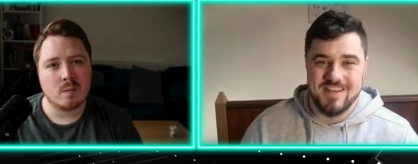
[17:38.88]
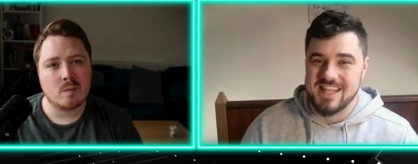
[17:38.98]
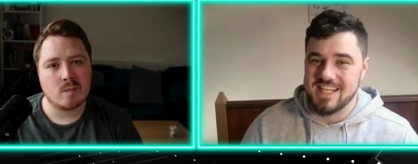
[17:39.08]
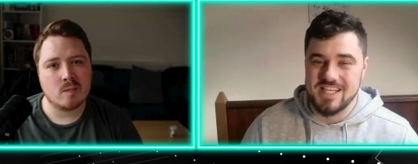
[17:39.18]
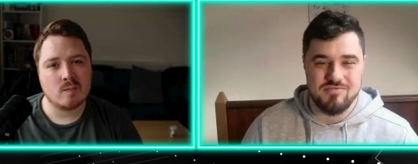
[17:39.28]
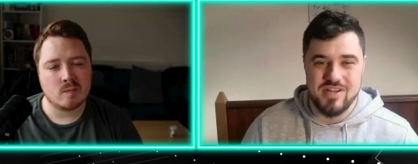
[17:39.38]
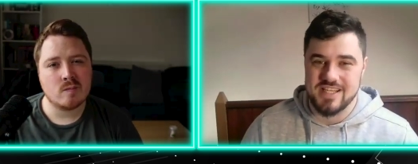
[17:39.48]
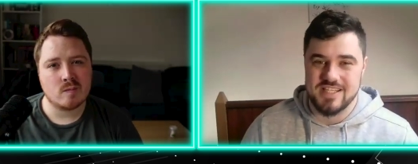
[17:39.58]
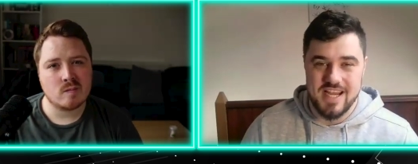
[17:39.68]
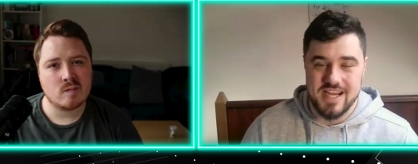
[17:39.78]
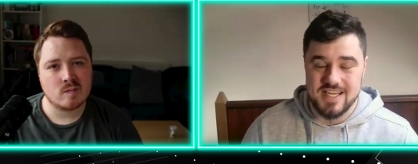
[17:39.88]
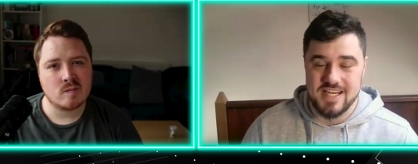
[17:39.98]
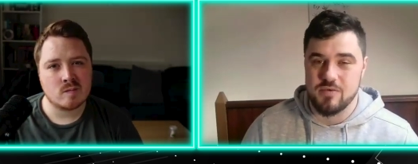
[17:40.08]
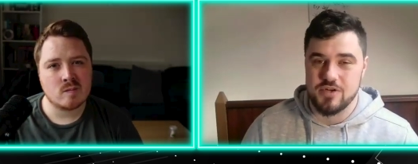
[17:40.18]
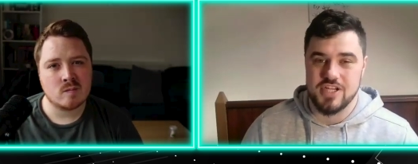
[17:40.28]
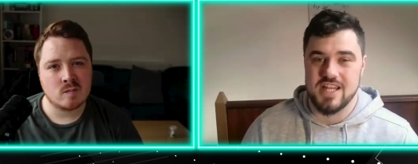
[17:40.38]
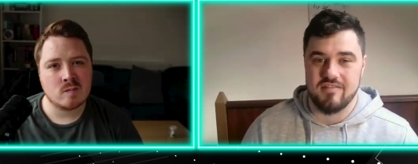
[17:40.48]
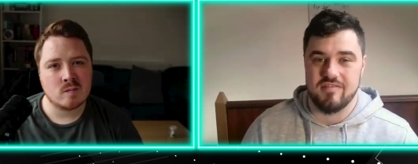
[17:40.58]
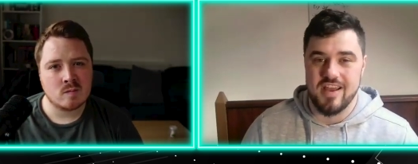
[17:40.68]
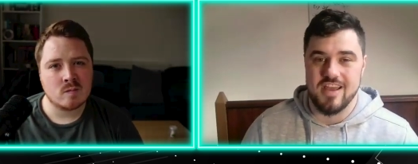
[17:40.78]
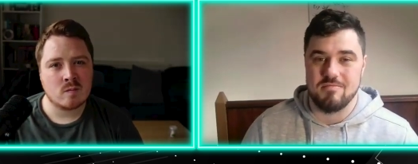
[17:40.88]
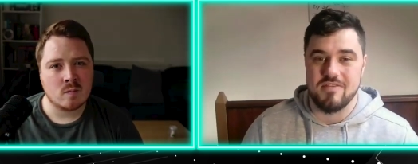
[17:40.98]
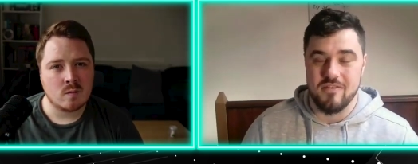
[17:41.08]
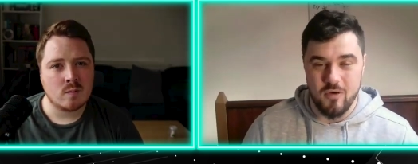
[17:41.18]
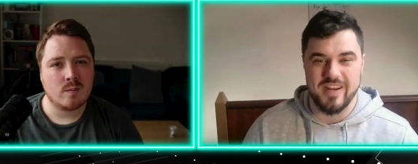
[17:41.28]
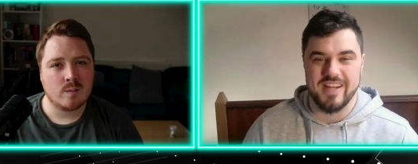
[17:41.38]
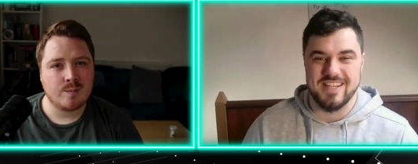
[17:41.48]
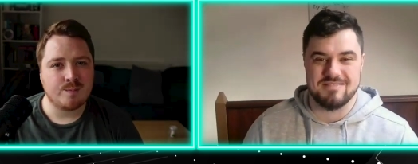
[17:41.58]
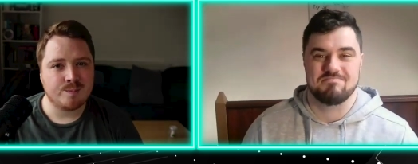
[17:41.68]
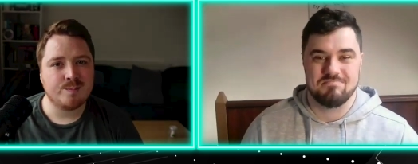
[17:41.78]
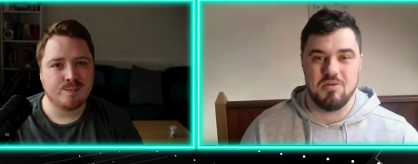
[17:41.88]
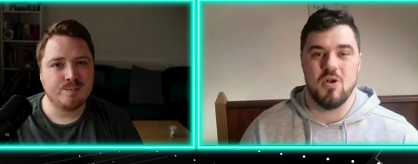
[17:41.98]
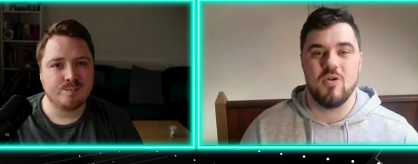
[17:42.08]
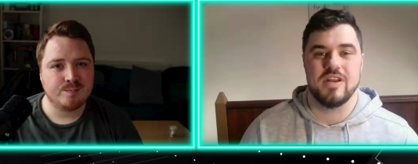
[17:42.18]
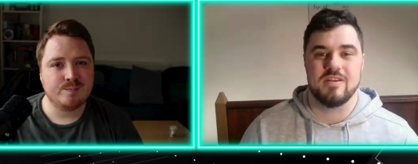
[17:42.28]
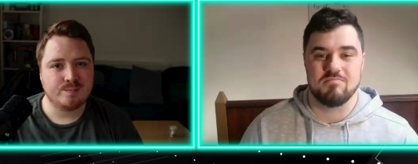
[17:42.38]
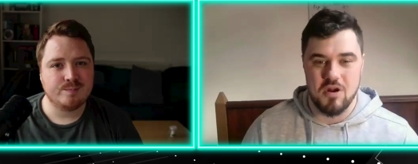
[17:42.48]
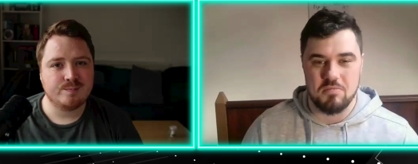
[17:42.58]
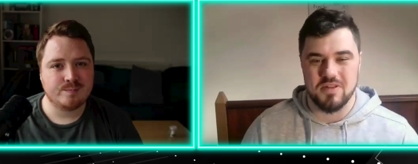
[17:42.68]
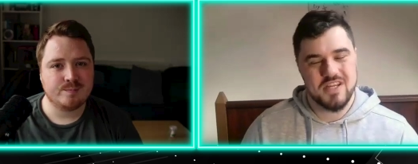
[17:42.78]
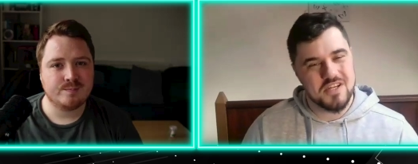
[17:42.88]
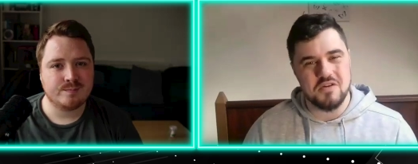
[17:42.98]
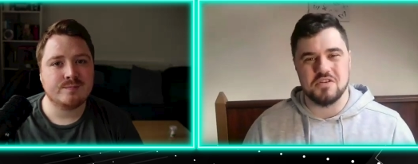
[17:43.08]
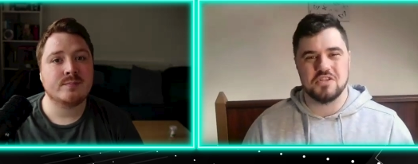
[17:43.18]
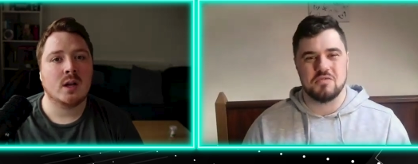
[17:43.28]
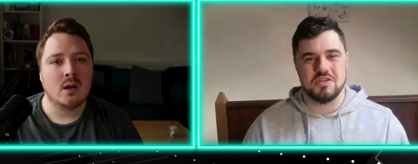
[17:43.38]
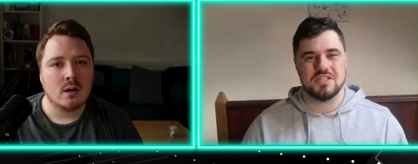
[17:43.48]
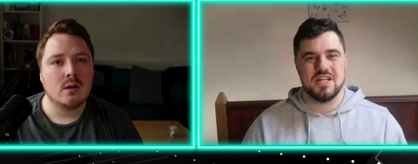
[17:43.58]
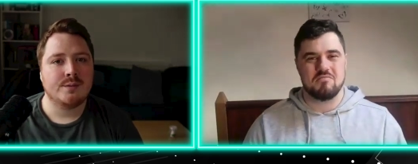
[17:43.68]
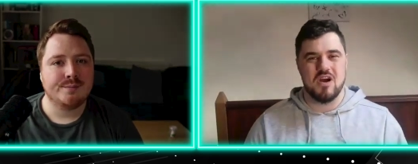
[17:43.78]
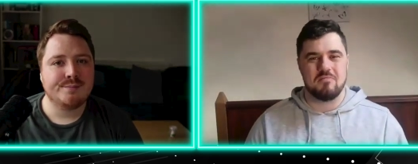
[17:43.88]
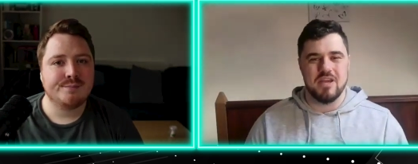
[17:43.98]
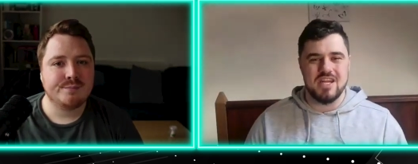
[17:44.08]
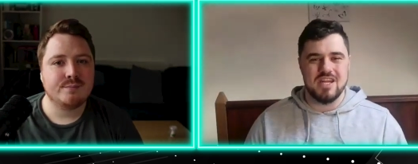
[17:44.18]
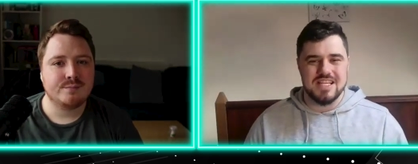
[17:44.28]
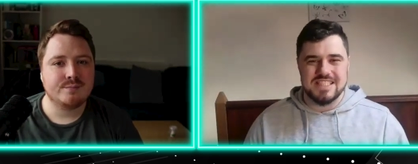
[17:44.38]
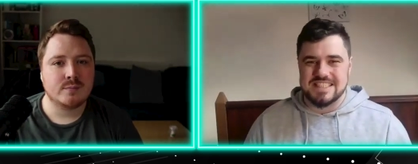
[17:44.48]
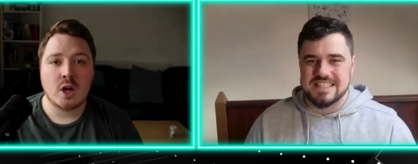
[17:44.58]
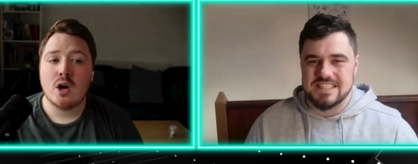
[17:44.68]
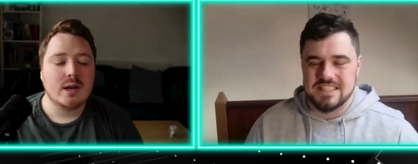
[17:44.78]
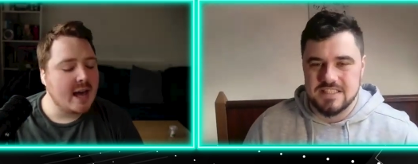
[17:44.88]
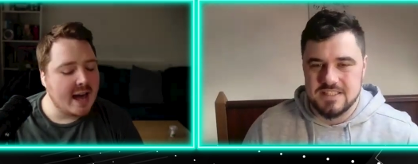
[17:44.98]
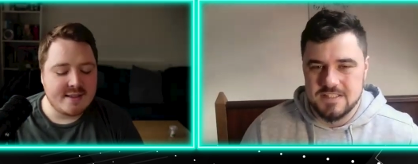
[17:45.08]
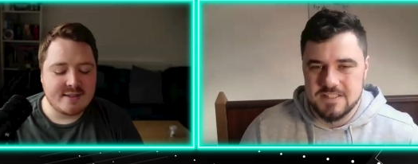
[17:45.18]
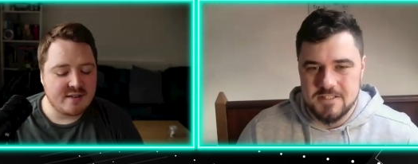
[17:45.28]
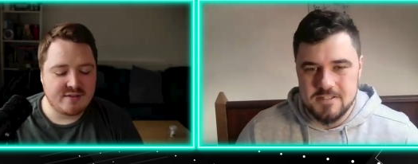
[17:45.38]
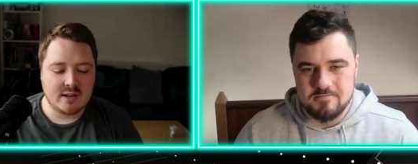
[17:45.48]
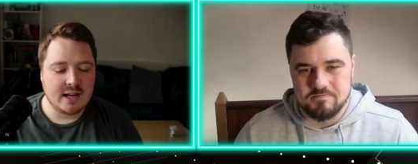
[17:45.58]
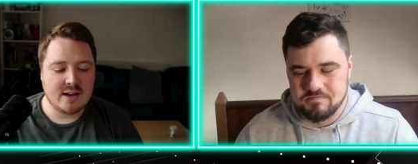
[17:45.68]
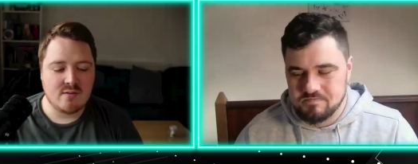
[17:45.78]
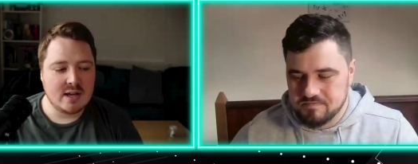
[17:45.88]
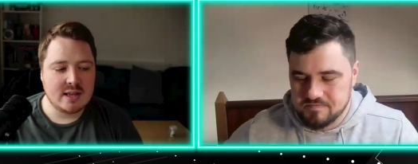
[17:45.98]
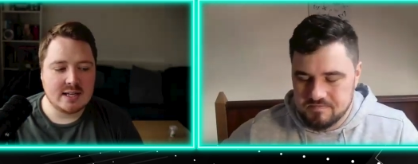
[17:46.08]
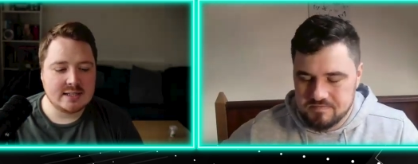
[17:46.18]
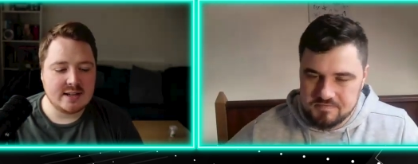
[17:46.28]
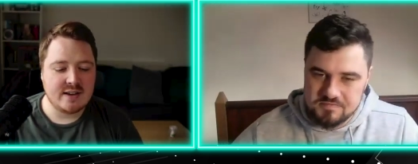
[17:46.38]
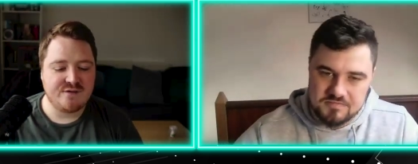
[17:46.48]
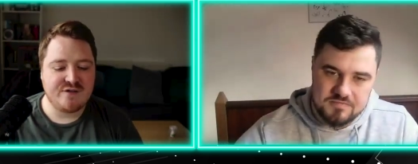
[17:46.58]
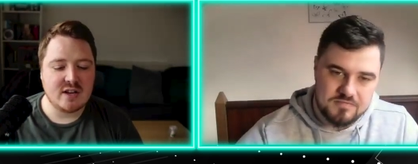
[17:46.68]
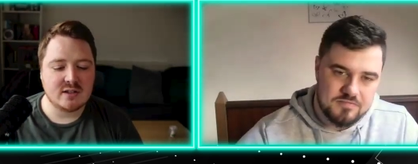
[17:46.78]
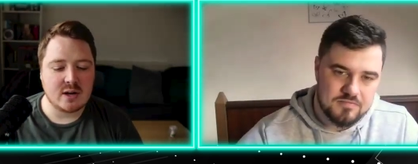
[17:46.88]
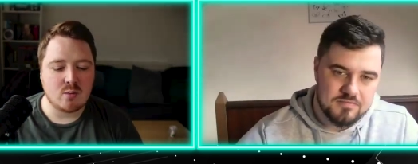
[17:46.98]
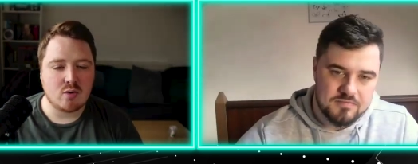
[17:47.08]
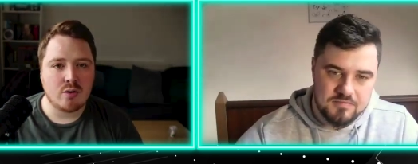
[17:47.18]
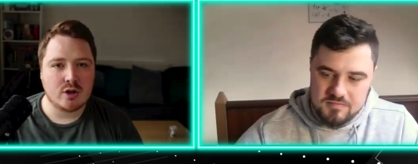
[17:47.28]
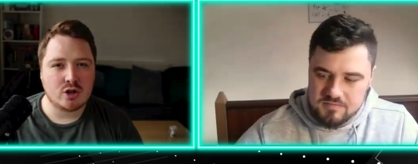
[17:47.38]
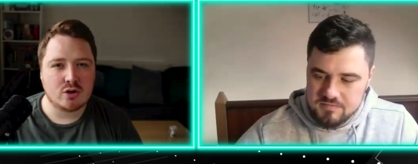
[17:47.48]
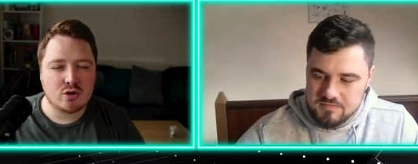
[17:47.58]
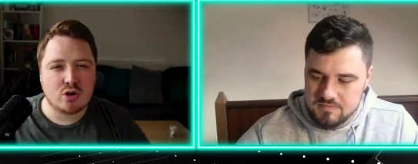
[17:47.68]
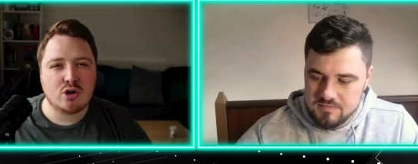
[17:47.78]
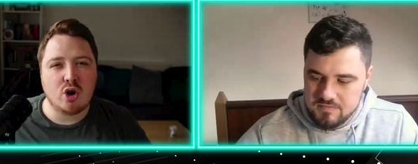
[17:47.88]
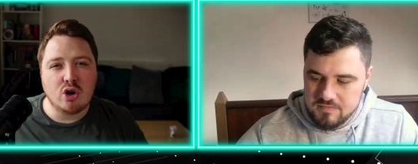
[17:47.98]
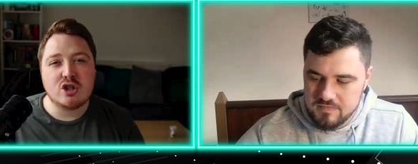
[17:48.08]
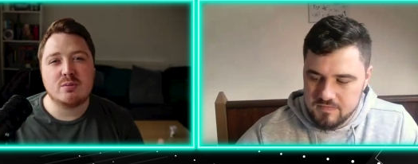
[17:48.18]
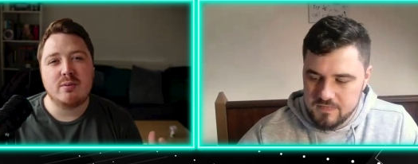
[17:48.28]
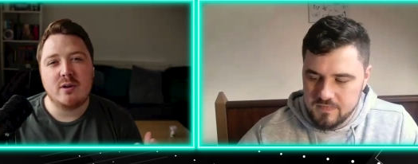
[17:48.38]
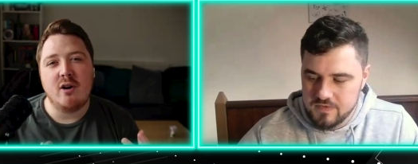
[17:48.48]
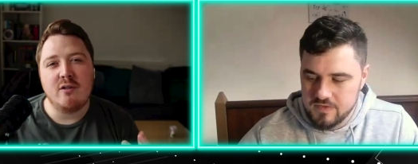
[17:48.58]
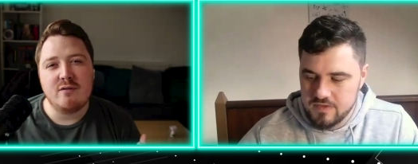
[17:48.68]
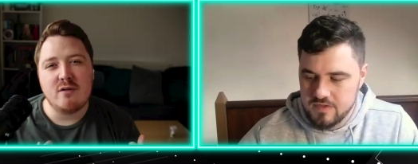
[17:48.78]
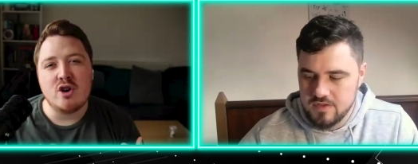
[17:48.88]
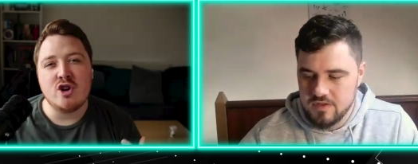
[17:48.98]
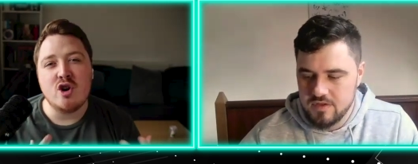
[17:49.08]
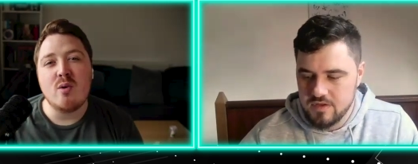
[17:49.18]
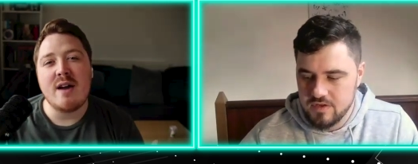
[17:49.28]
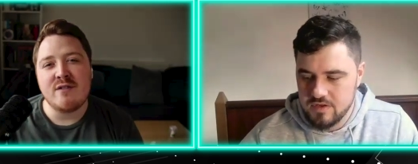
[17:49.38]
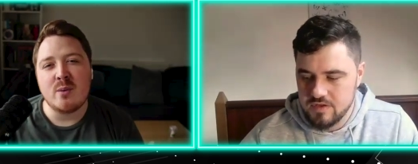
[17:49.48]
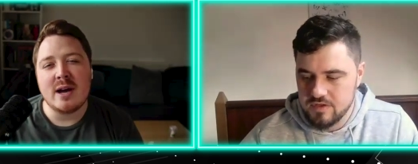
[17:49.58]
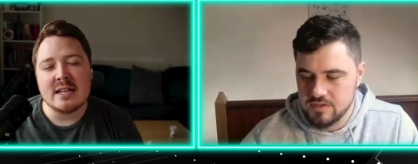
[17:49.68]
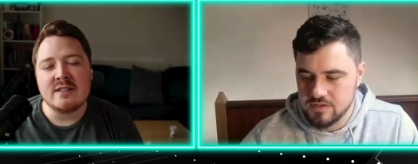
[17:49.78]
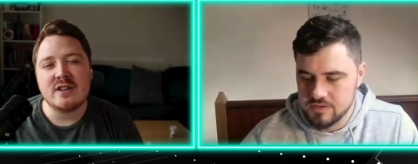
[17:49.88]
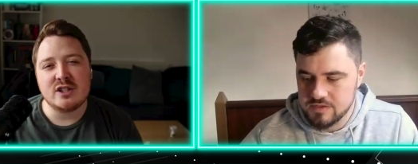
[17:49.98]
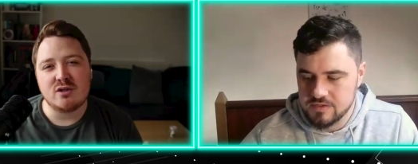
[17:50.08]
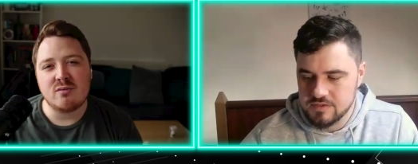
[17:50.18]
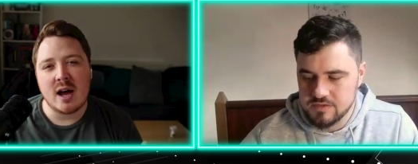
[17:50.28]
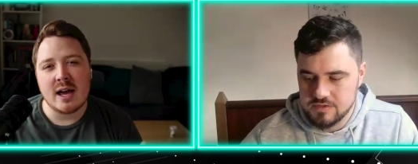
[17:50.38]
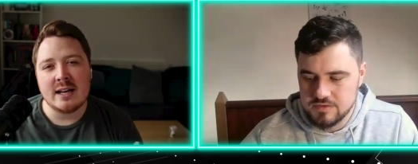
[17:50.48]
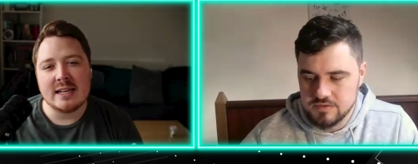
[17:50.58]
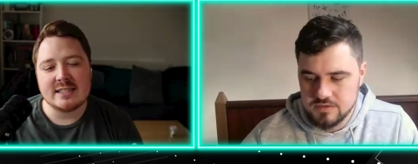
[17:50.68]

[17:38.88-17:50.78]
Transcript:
Speaker 1: I think it's really extinguishing that fire before it gets burning properly. You know, do you understand what I mean?
Speaker 2: Yeah, definitely. It really is. It feels like we're on this cusp of a new heavyweight division, right? And it's